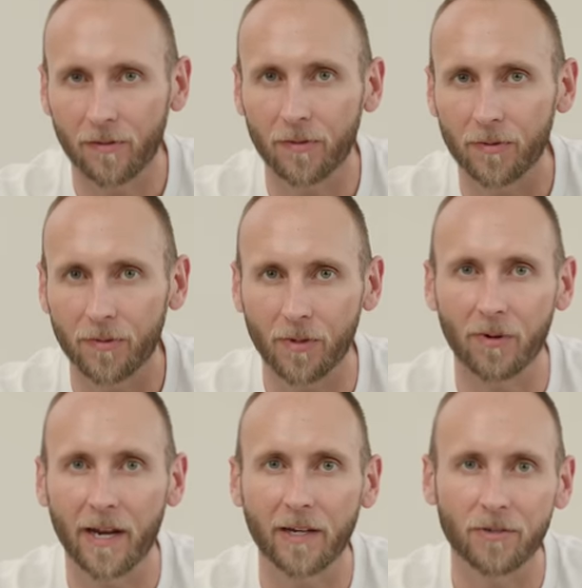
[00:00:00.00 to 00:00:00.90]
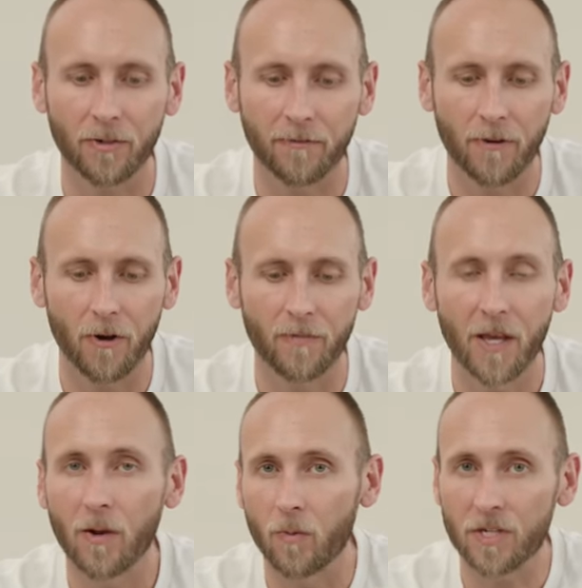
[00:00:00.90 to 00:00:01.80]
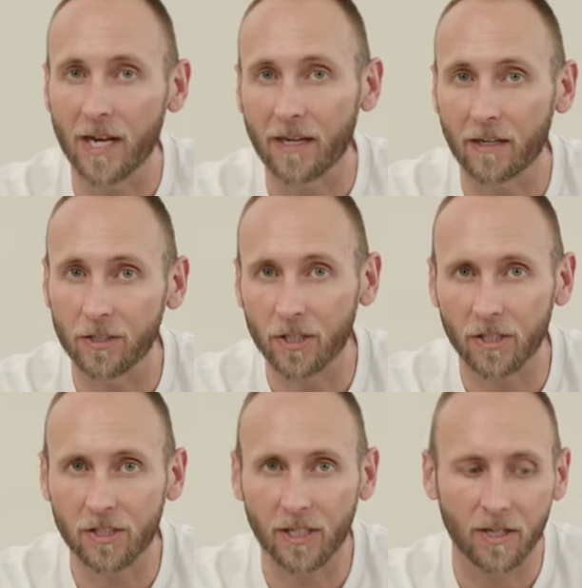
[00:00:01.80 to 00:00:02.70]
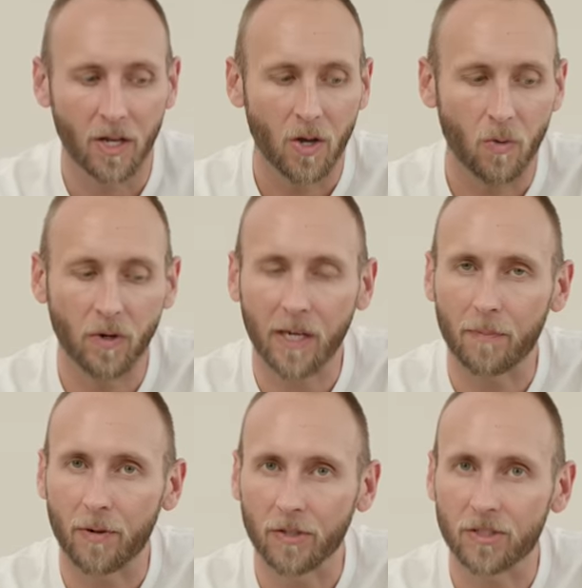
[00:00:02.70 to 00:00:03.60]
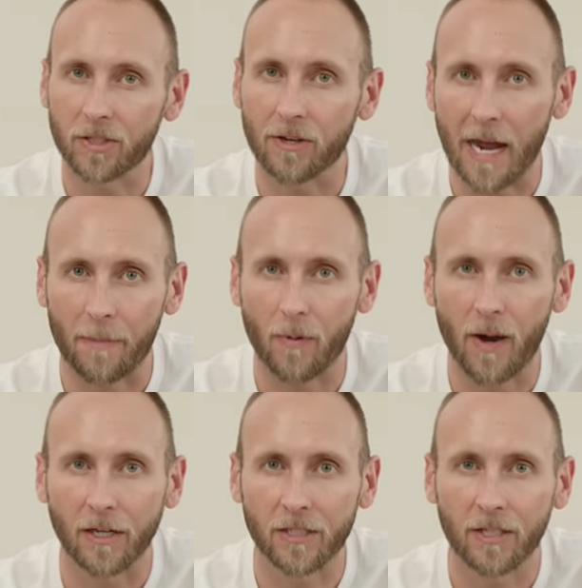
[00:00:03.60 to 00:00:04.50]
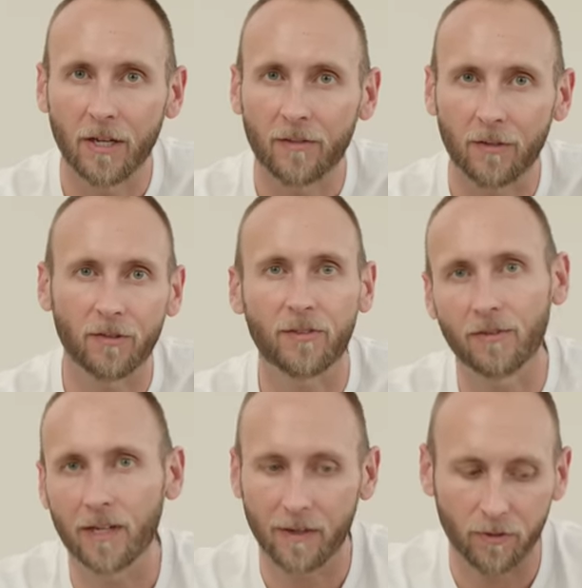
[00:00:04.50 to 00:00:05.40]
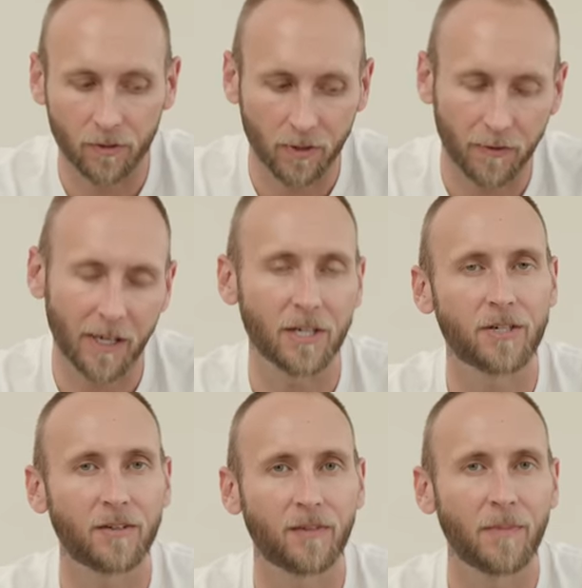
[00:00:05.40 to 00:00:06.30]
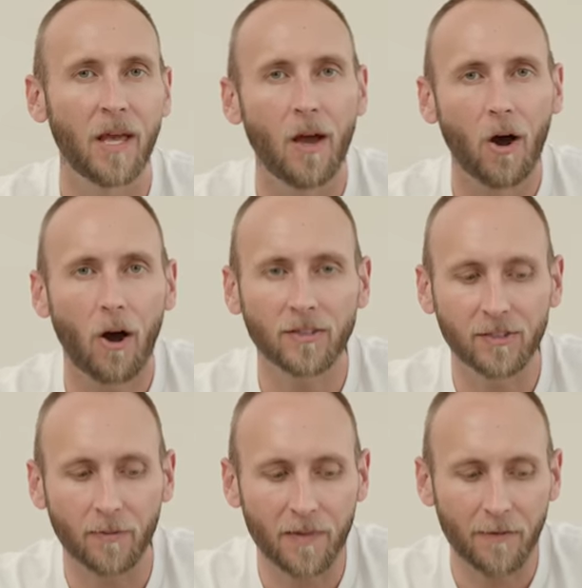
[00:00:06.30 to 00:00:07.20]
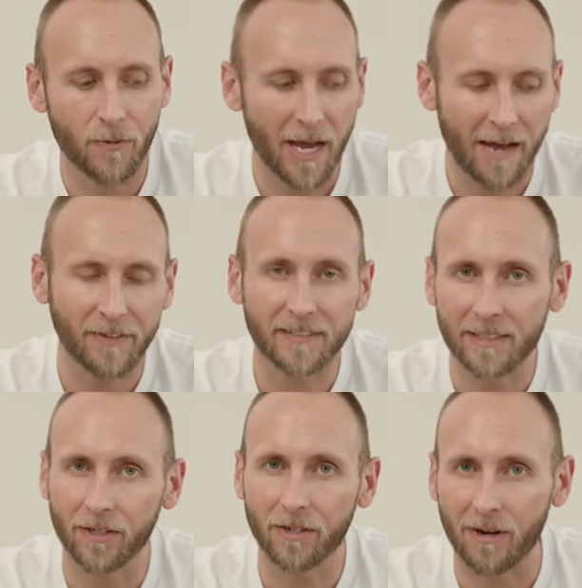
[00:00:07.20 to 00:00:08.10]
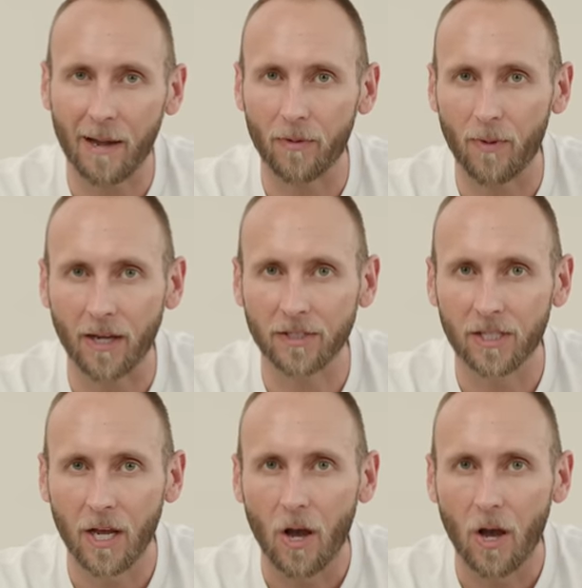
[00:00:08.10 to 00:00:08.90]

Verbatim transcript: to your Android phone, which in conjunction will get pushed to your Apple Watch. So you're still getting those notifications. Also, if you have a cellular Apple Watch,